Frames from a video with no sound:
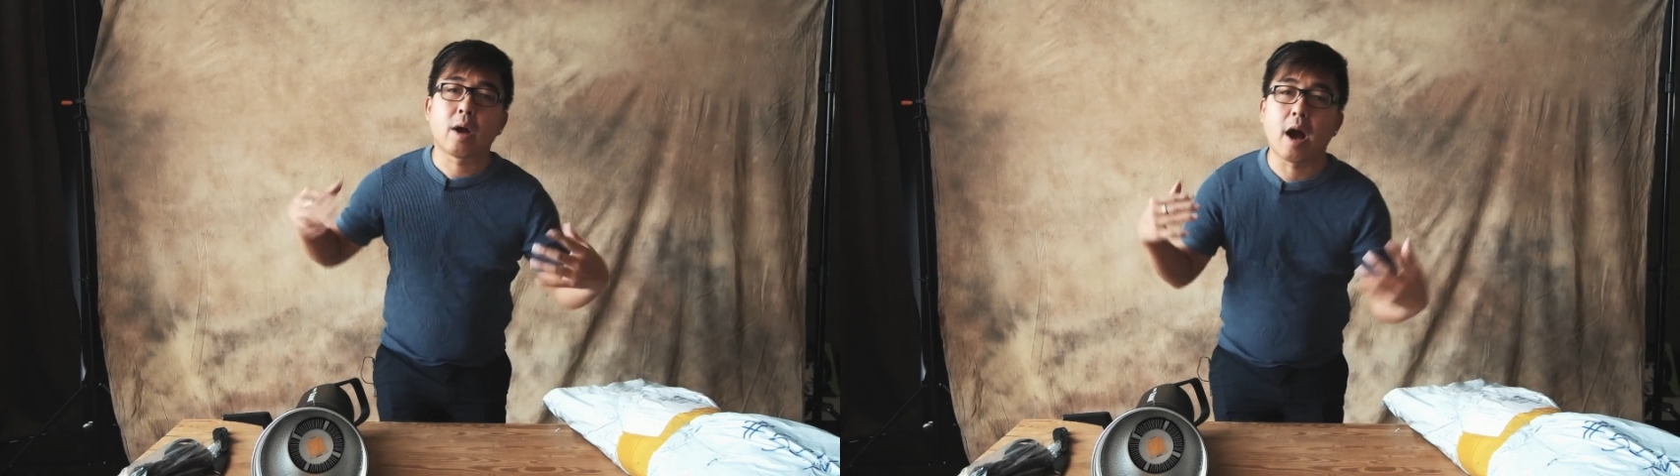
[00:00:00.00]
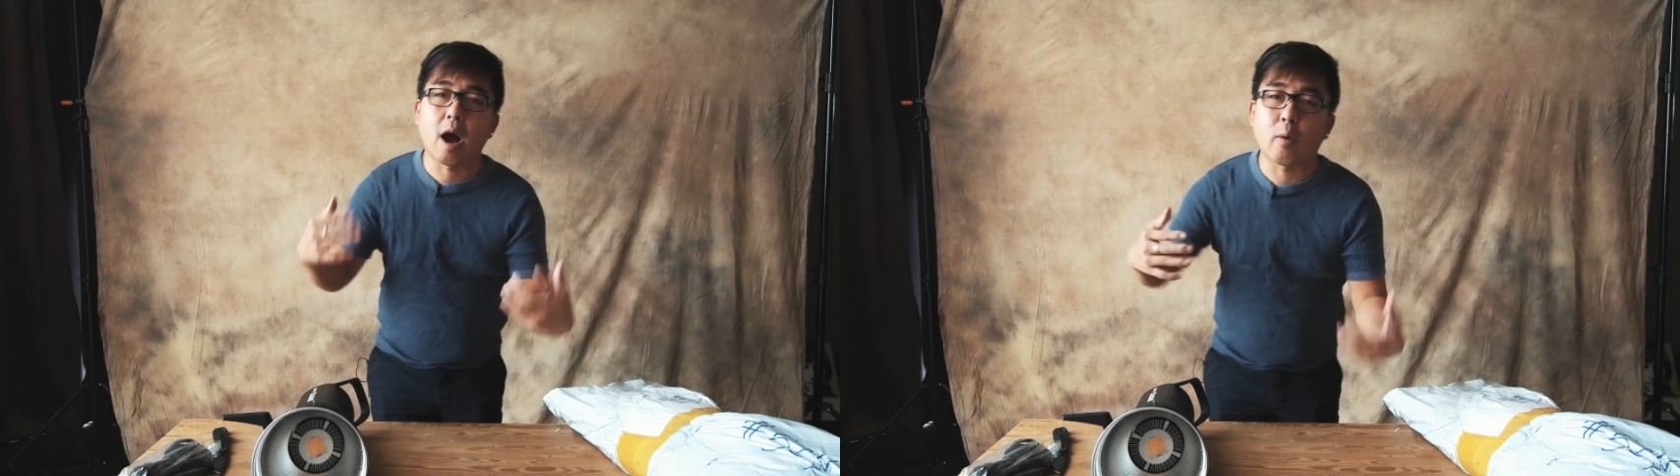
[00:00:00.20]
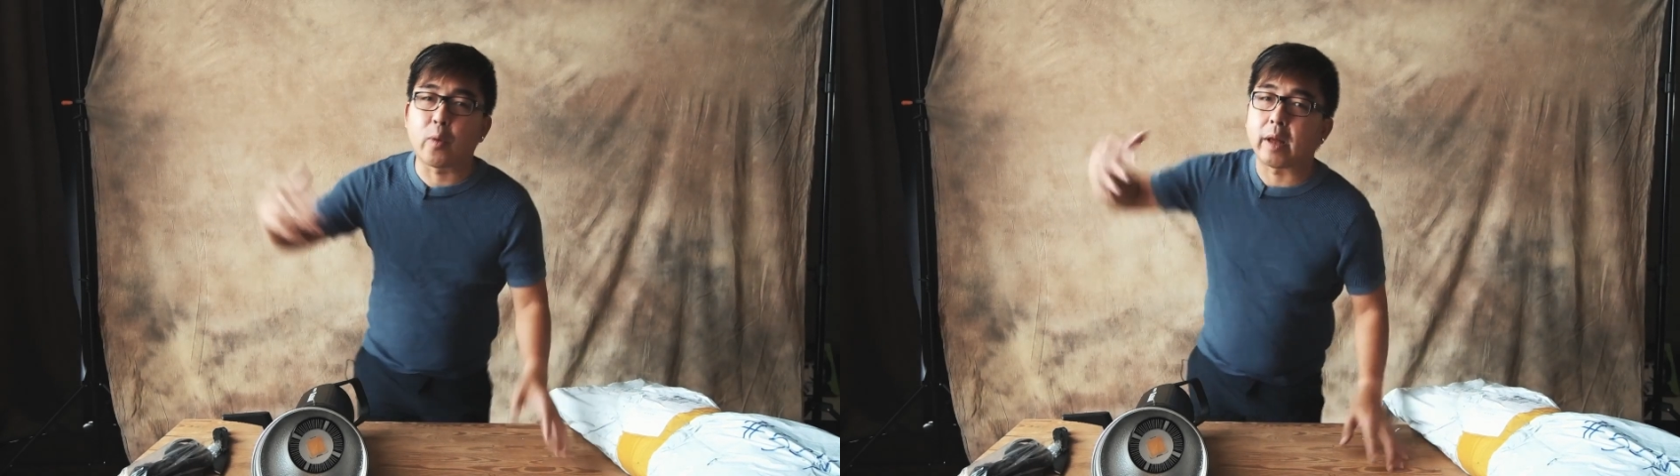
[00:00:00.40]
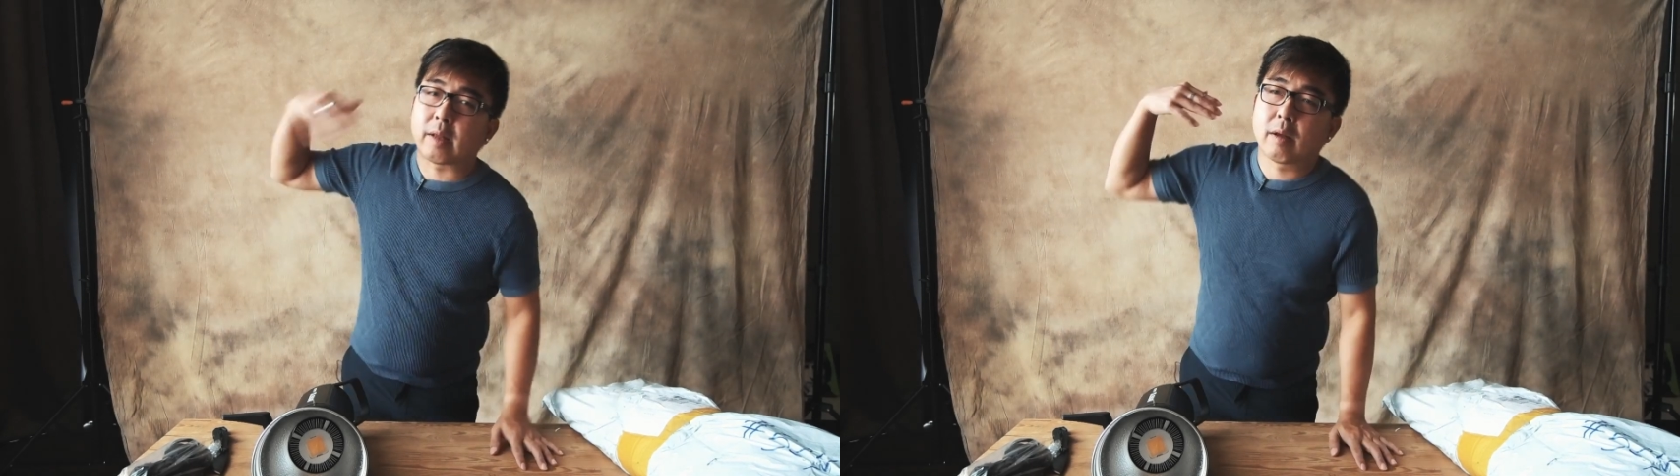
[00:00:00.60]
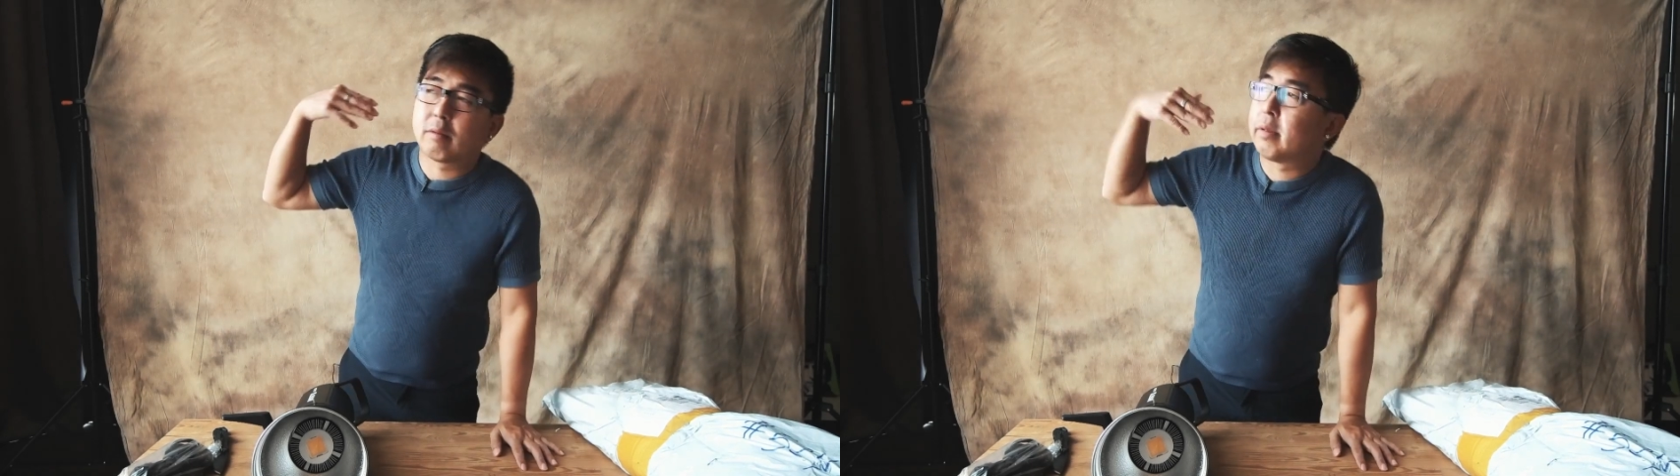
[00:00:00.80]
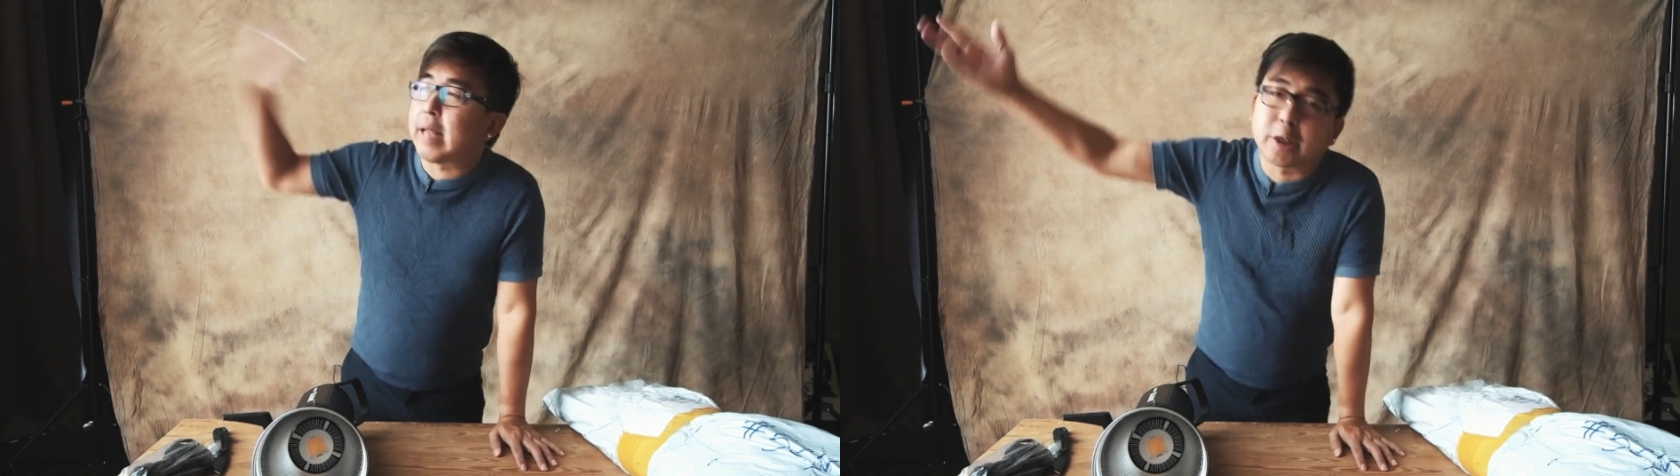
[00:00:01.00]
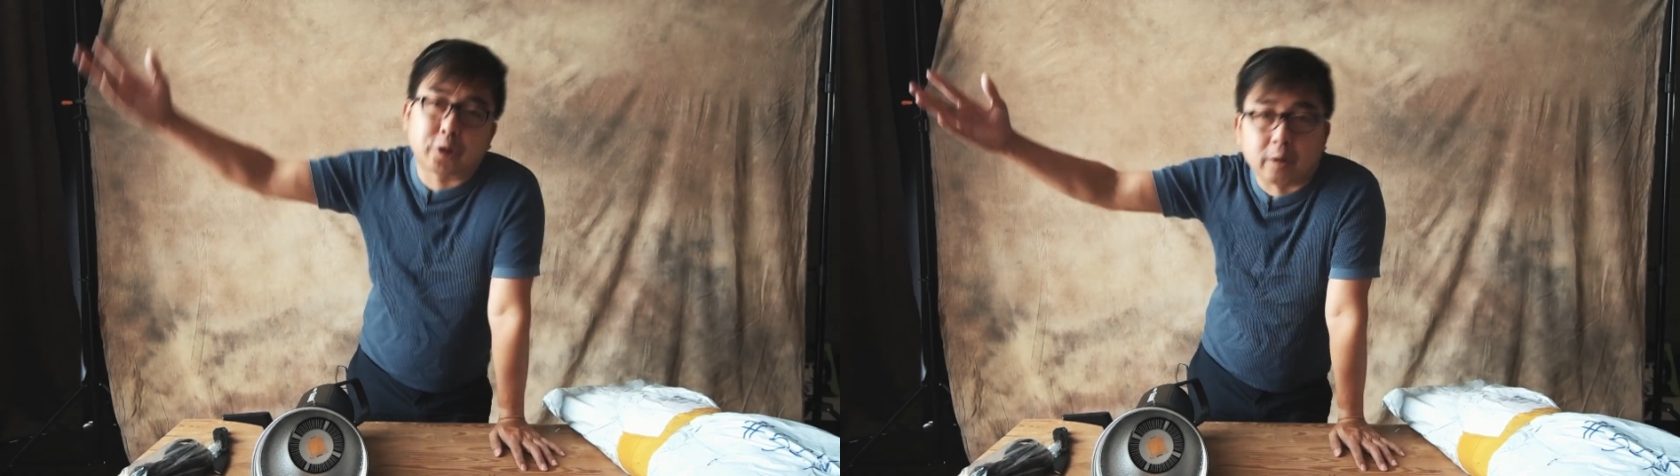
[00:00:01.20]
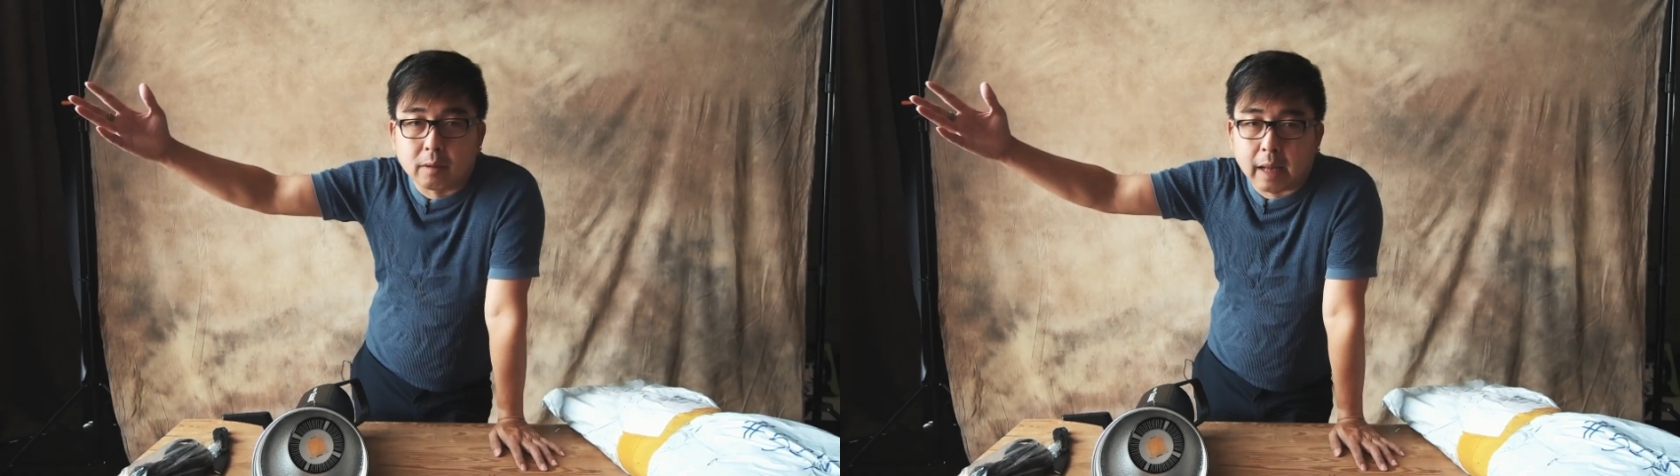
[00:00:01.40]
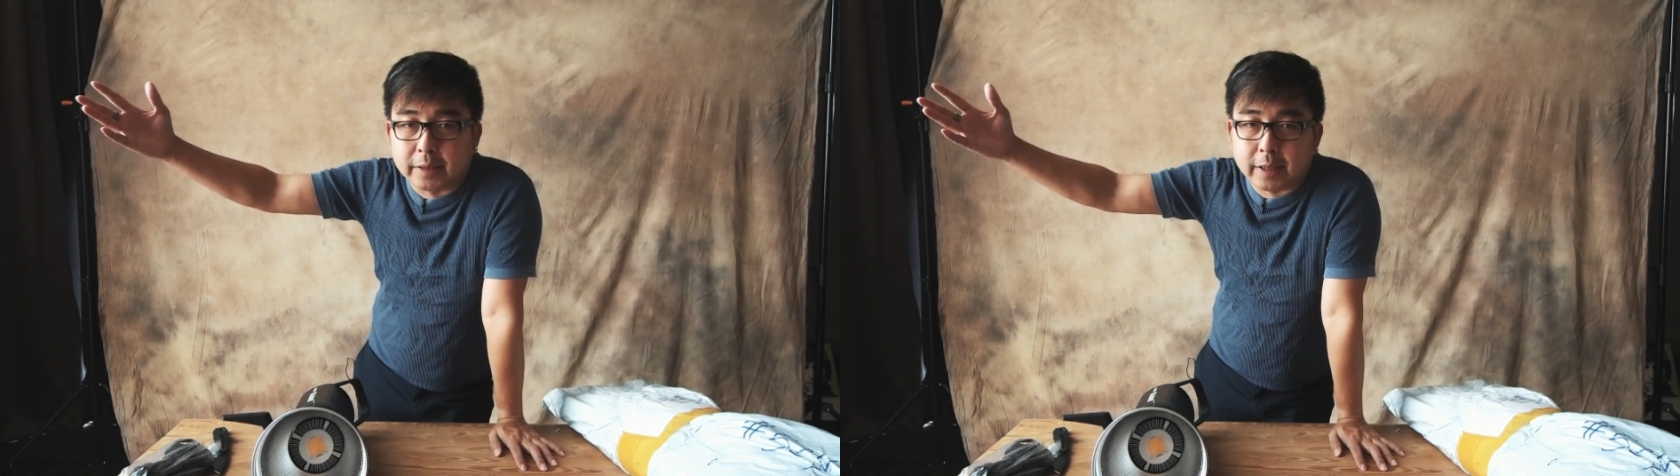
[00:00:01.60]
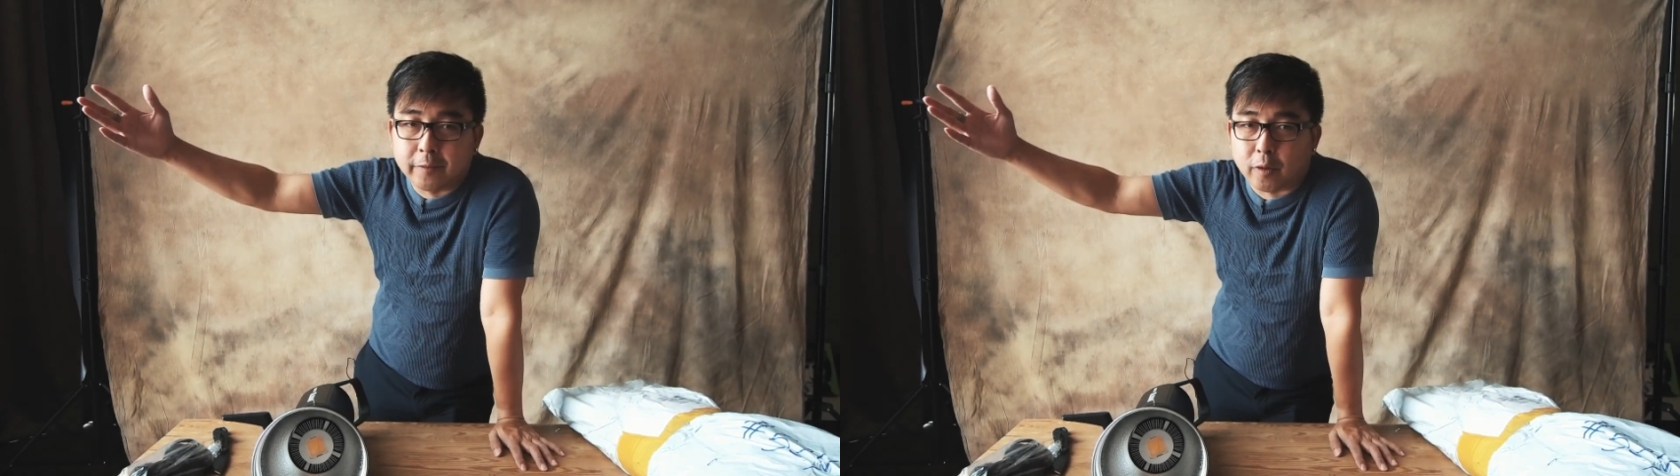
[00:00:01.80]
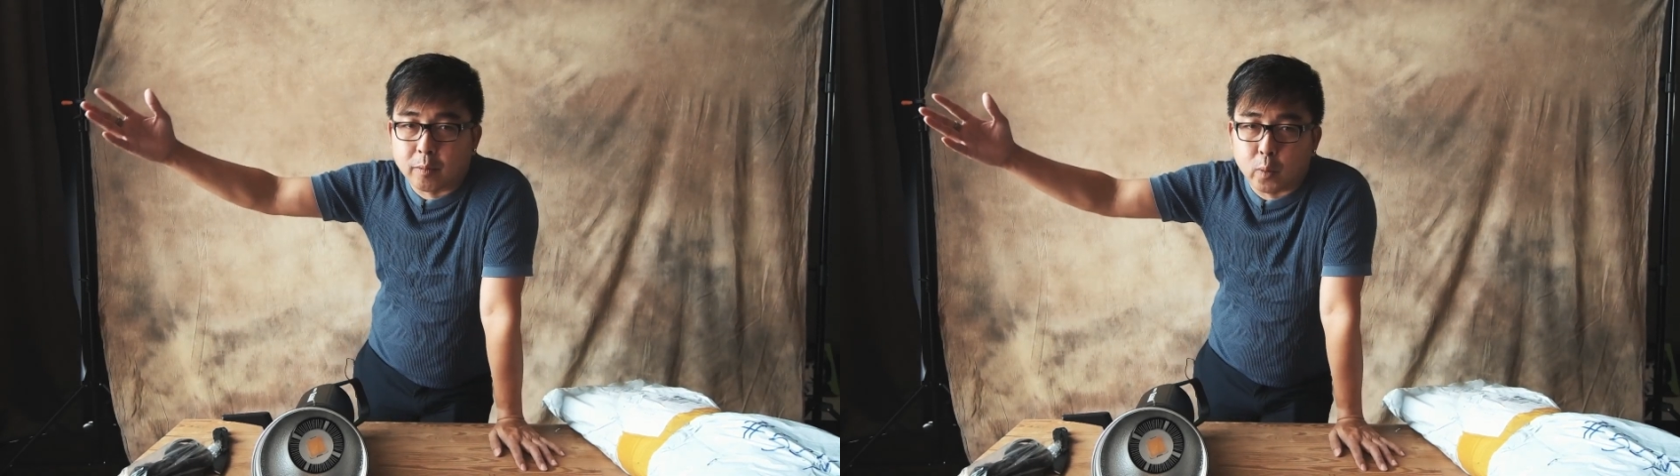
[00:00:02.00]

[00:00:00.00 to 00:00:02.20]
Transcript: uh, with natural lighting from the